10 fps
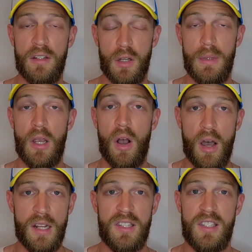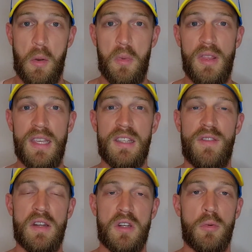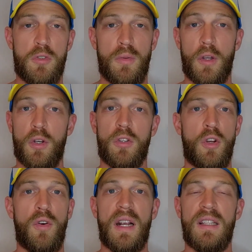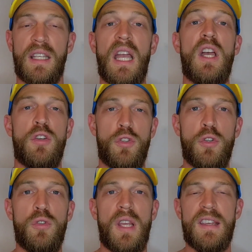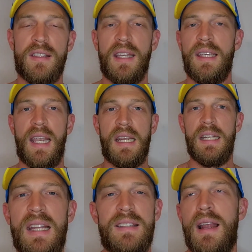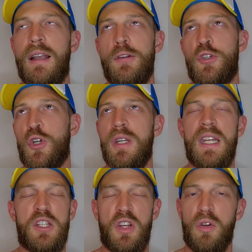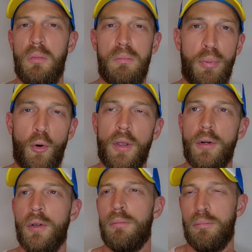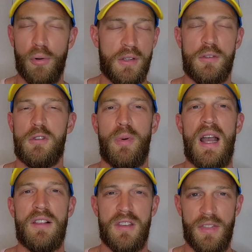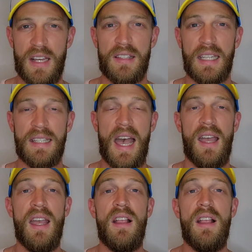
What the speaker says: To be honest, some of these vegetables, when they're cooked correctly, do taste like candy. It's not your traditional boiled Brussels sprouts and things like that.